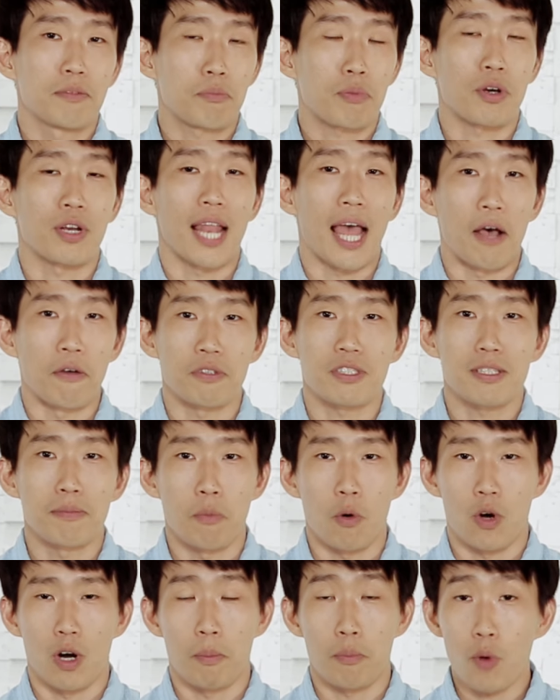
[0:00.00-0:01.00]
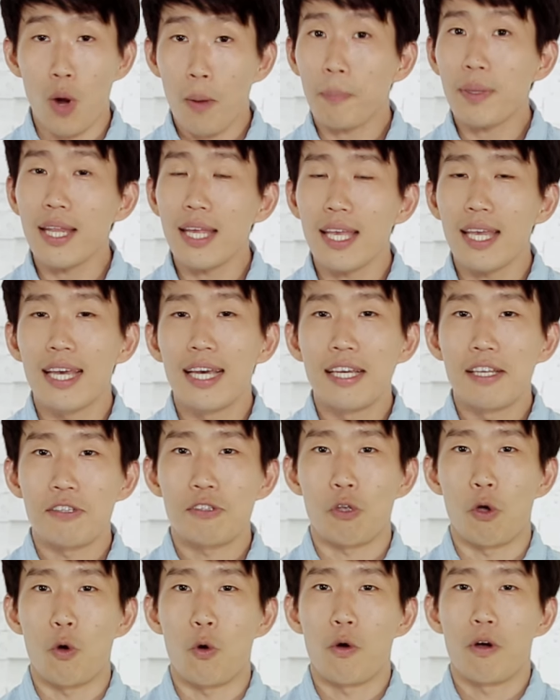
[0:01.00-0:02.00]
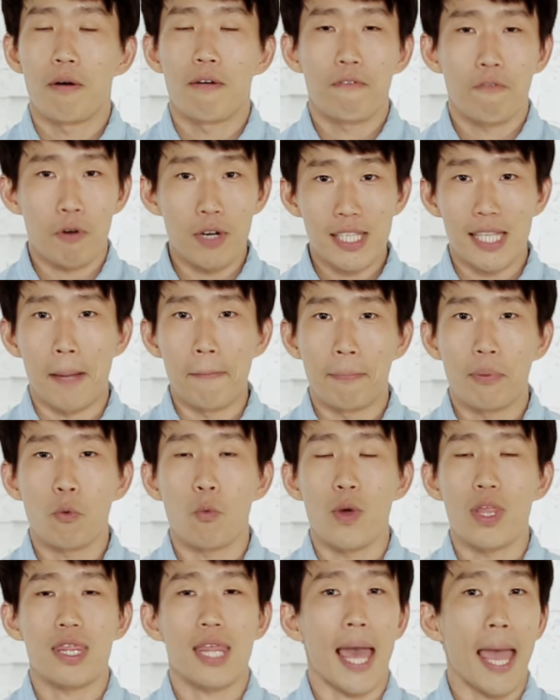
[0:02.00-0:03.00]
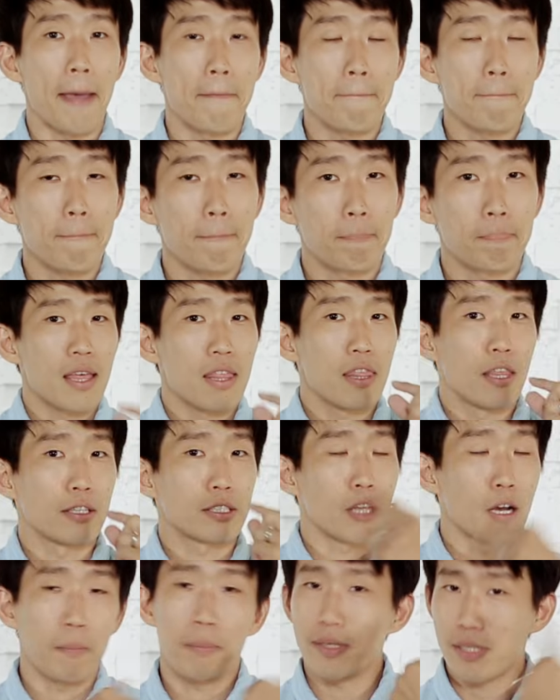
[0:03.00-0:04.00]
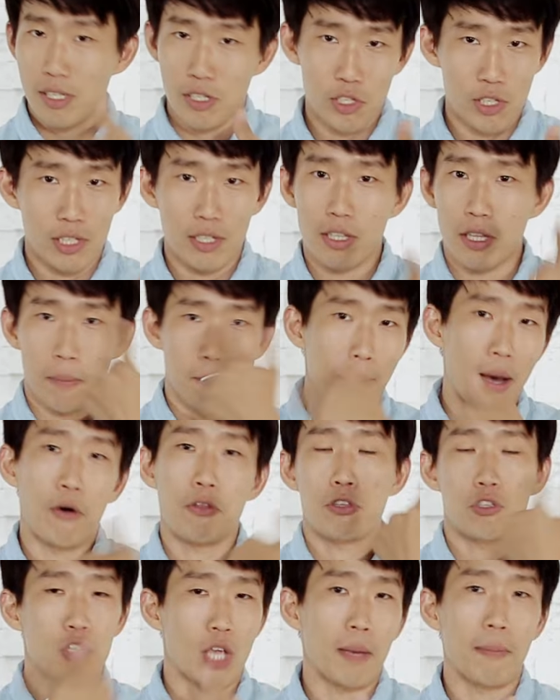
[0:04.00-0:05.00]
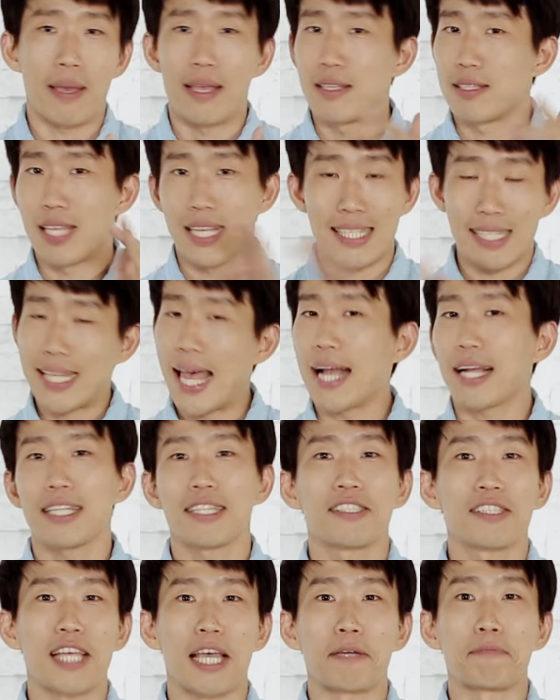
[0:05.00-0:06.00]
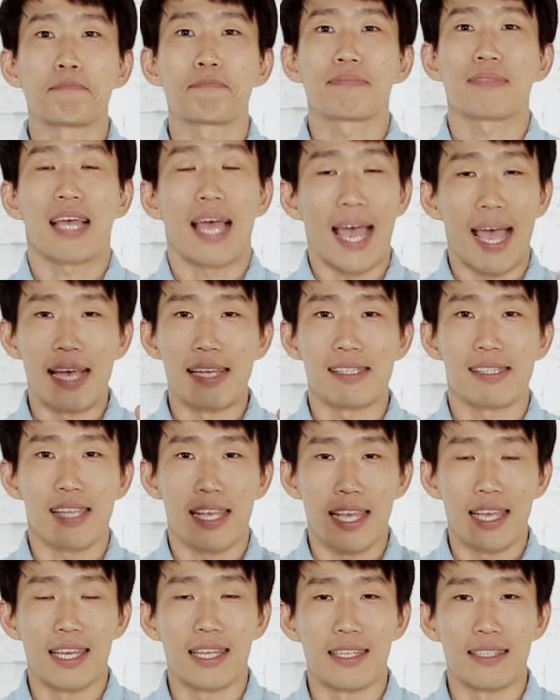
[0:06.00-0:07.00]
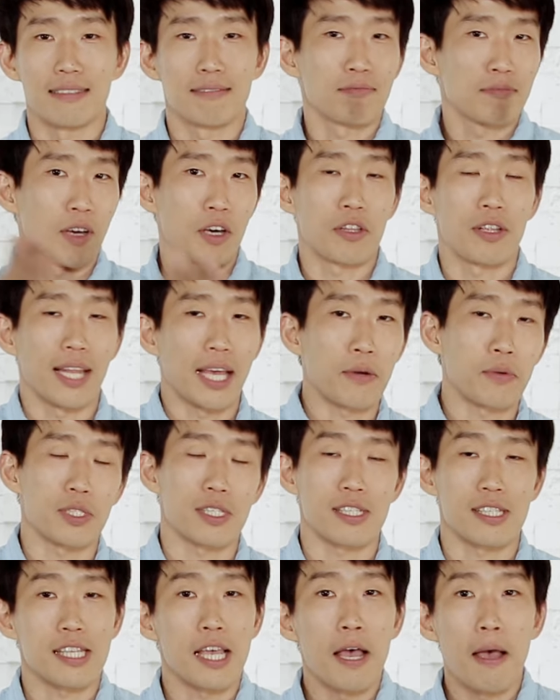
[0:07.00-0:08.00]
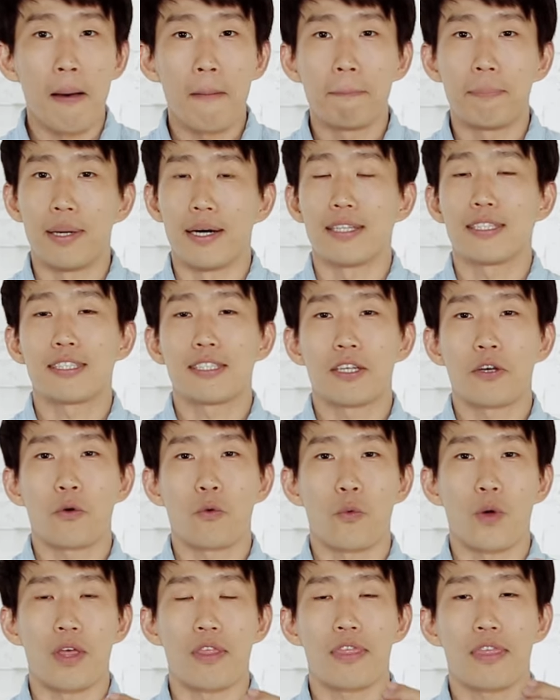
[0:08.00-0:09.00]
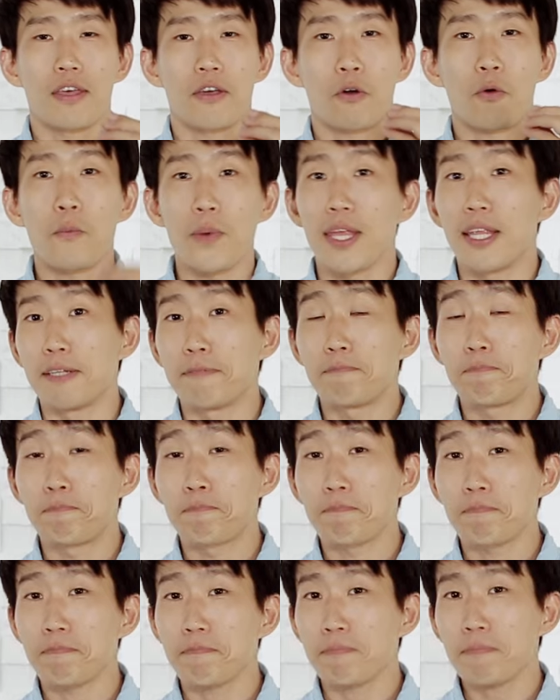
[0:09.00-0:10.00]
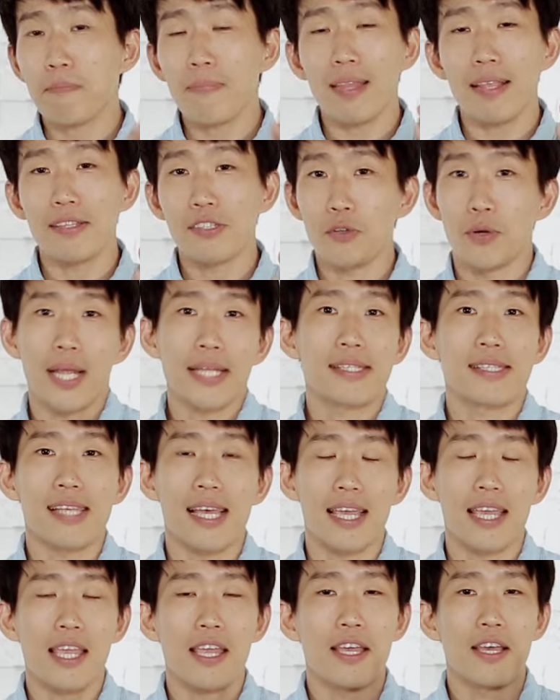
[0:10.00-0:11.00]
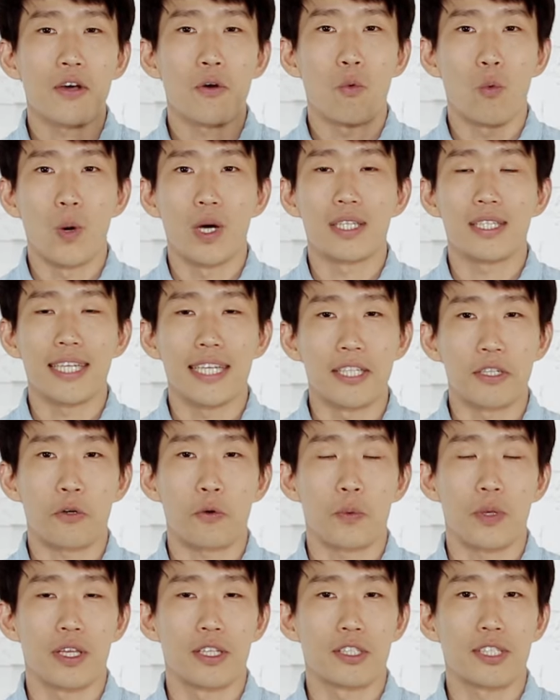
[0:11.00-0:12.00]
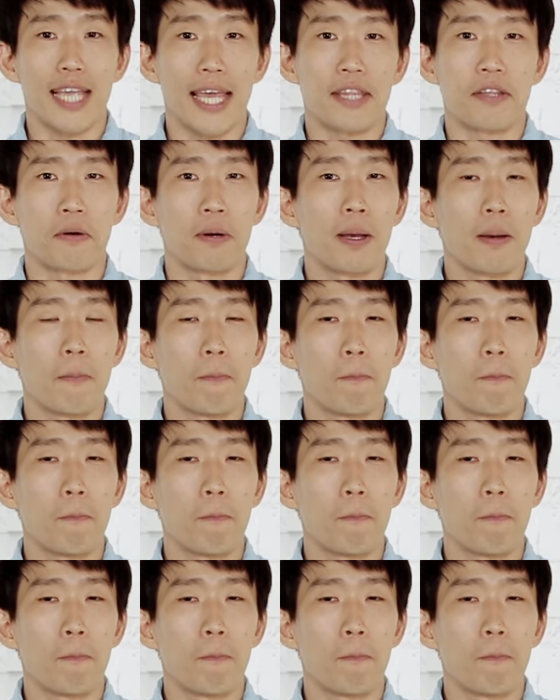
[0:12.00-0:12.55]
pronounced more abruptly. So for example, with M, the tongue position, the mouth shape is exactly the same as in other languages. But with Korean, so let's say what in Korean together,